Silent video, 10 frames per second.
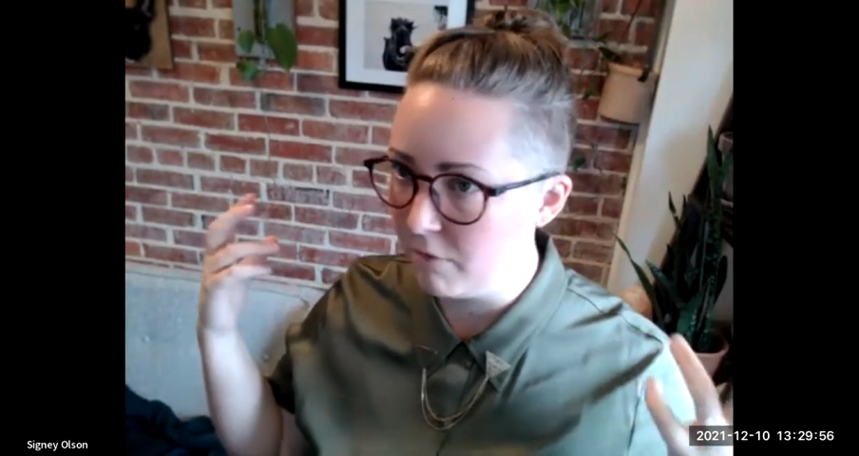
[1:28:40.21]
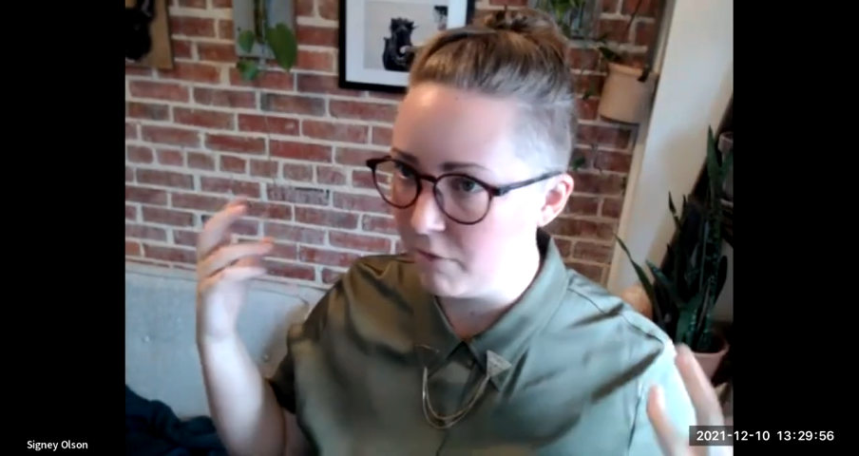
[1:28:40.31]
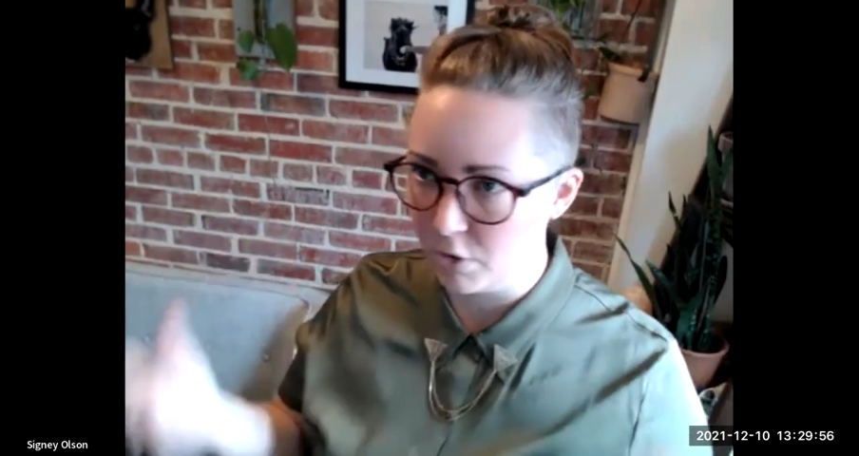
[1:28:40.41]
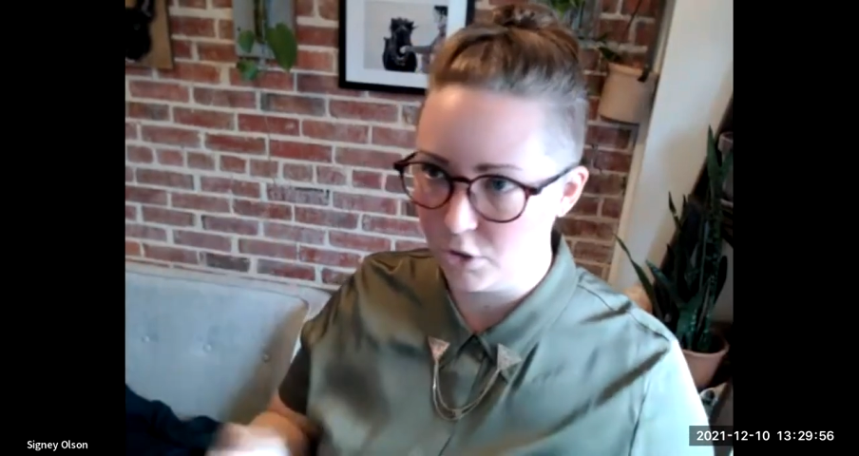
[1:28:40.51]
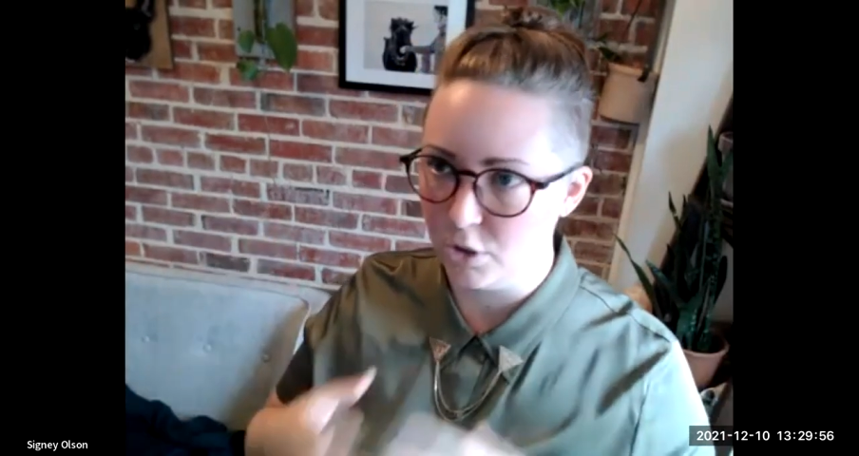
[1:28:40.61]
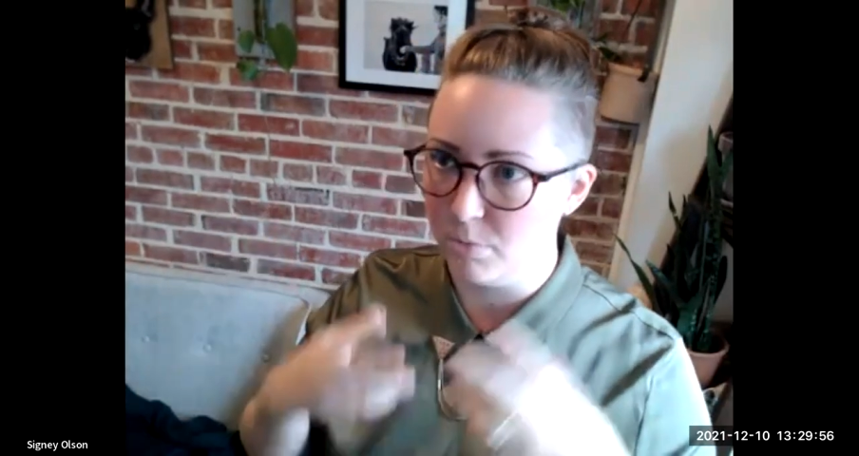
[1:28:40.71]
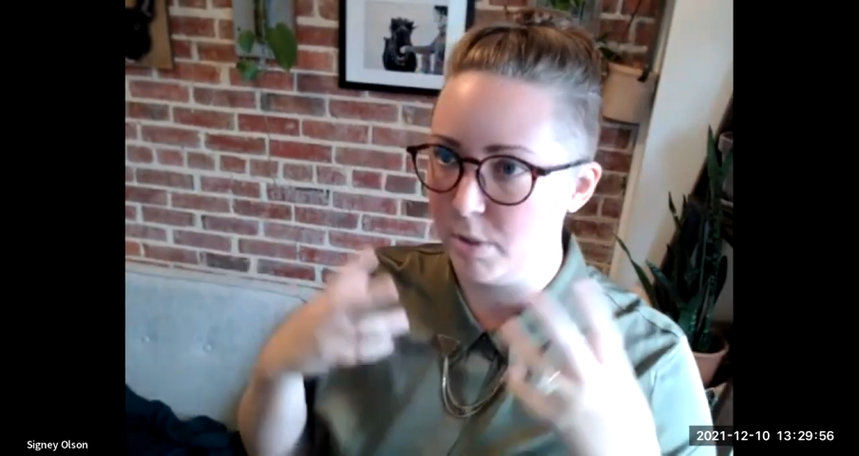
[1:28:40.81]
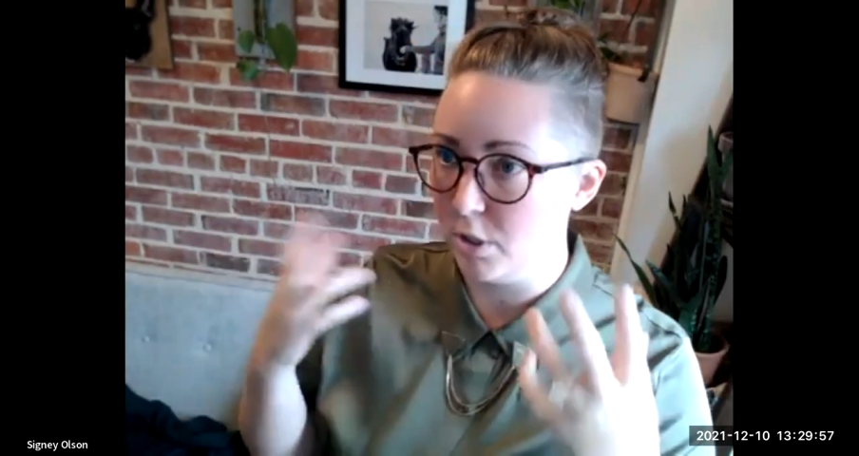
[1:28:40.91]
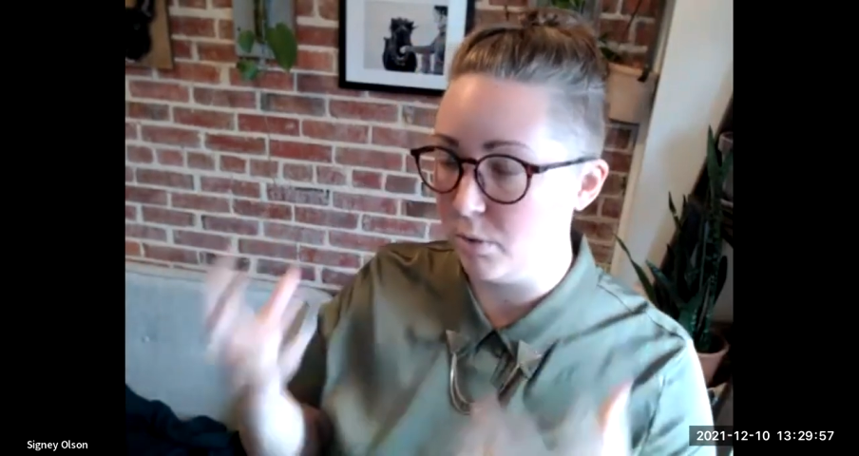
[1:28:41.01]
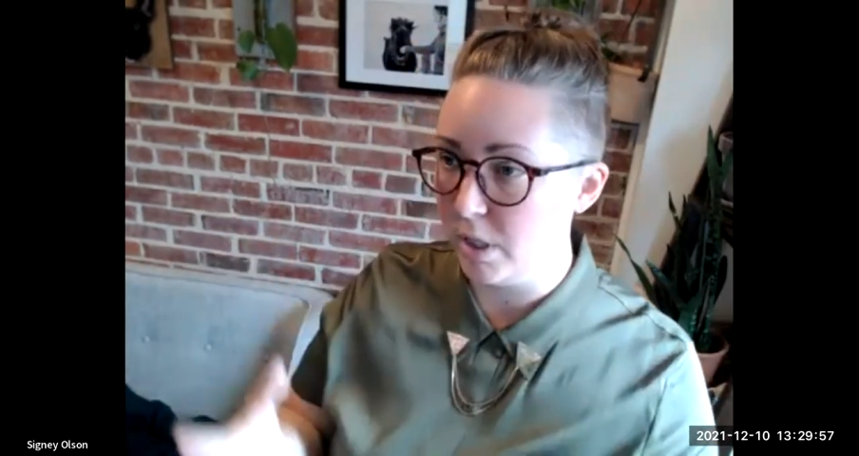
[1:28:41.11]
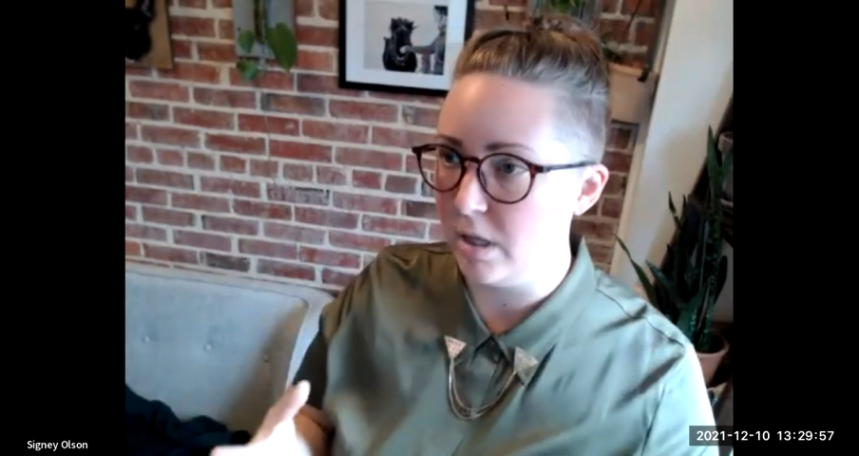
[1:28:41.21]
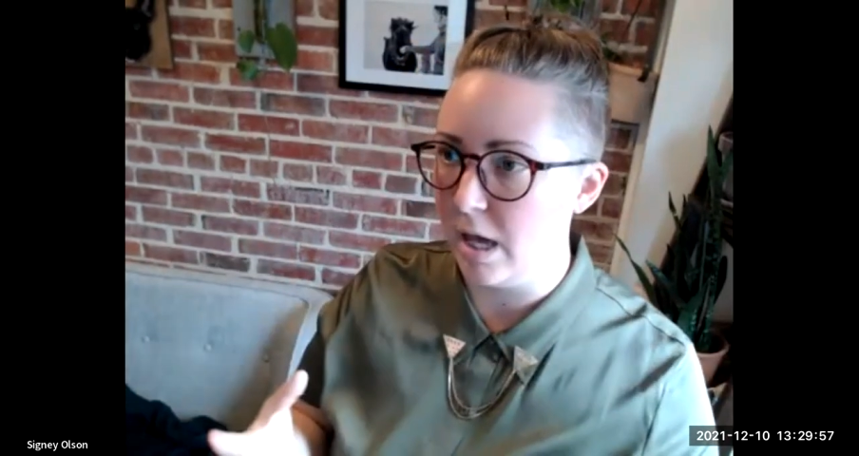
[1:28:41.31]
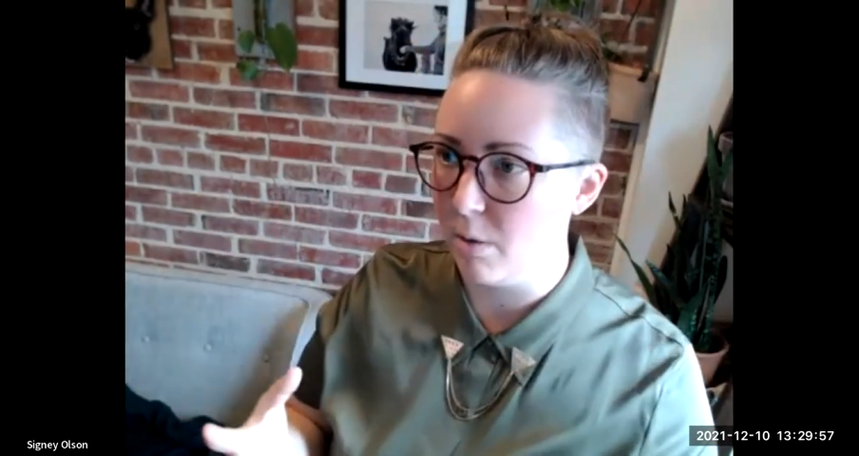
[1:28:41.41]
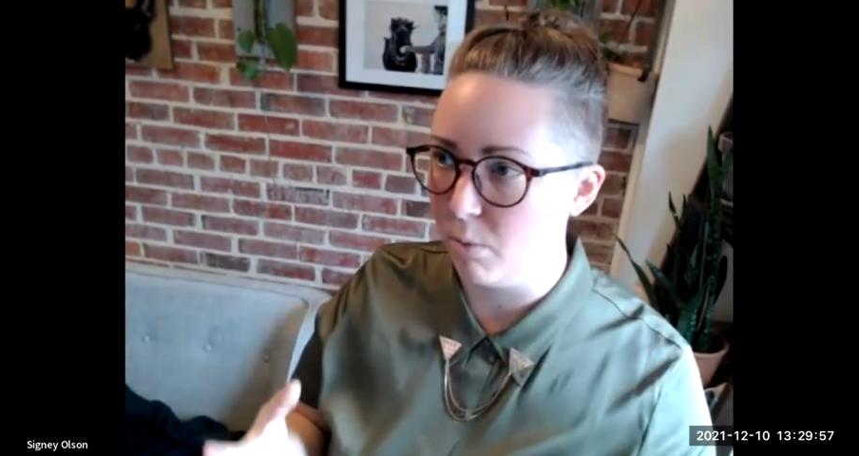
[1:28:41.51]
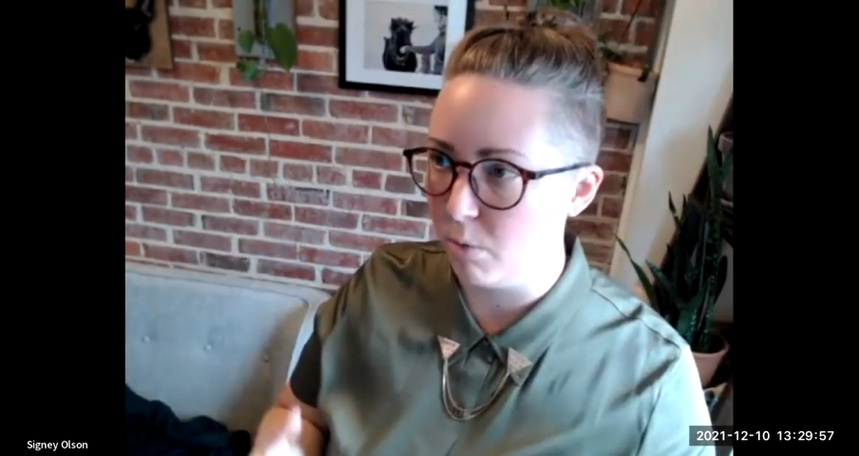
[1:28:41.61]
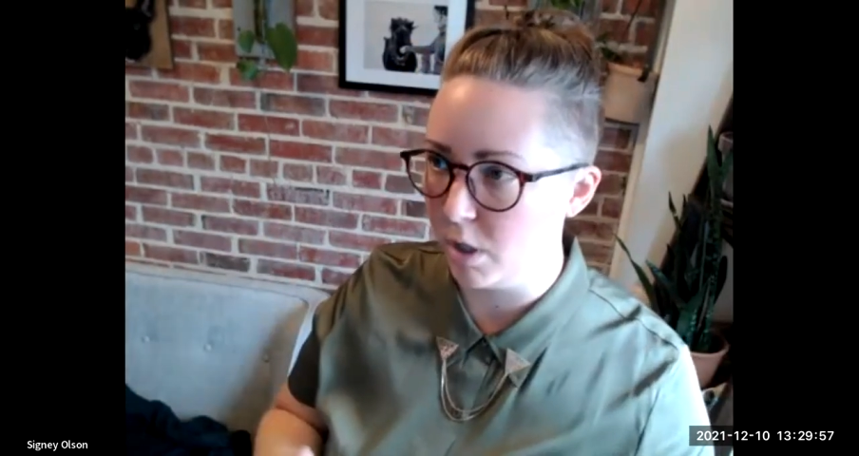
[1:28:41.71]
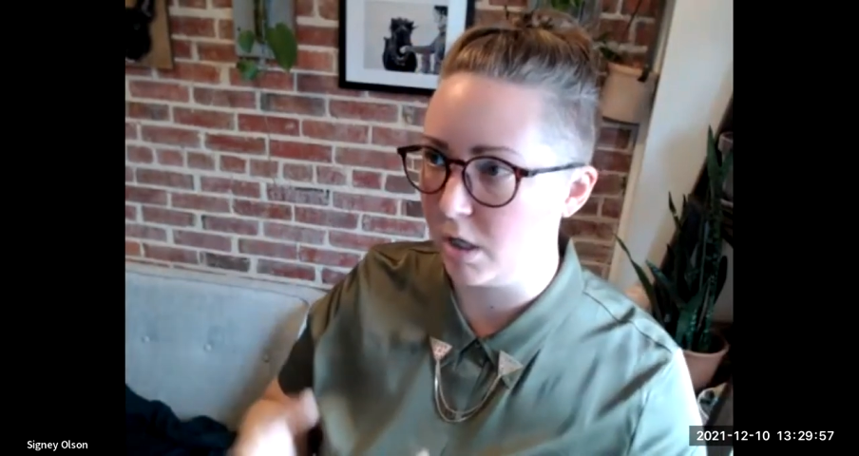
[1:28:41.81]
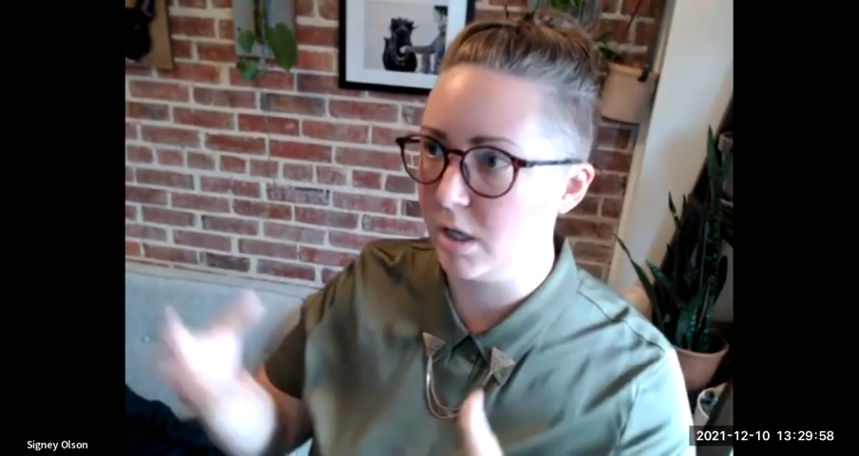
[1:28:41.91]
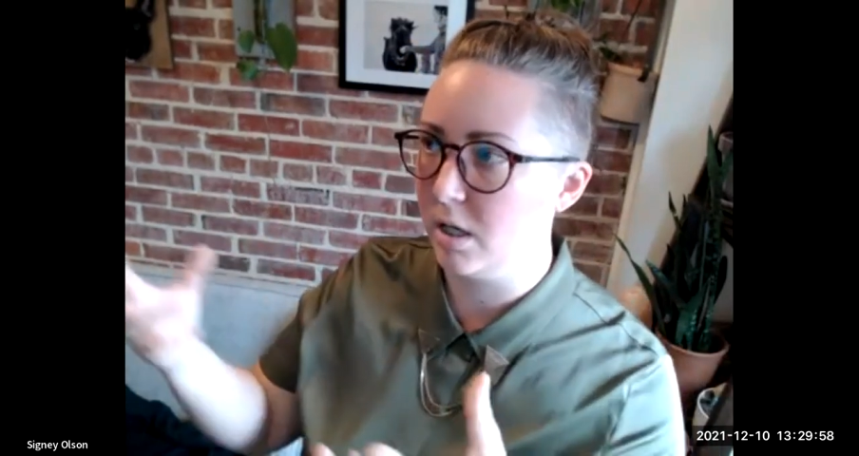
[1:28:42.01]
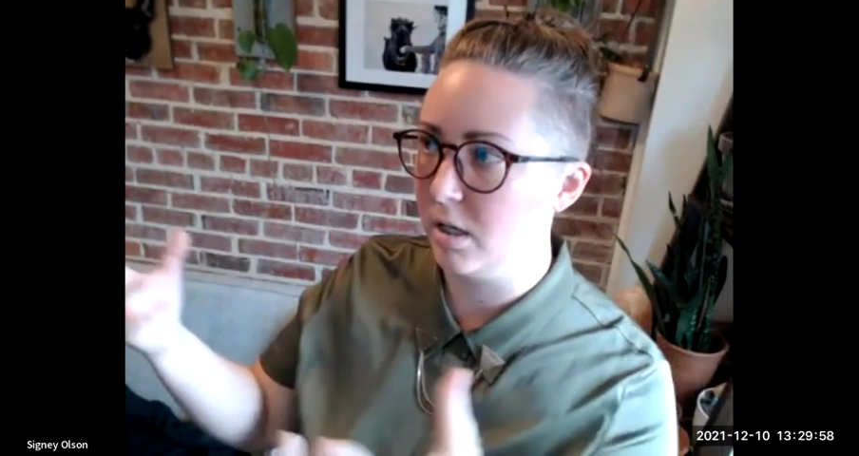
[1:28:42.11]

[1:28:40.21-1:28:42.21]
folks should be doing that work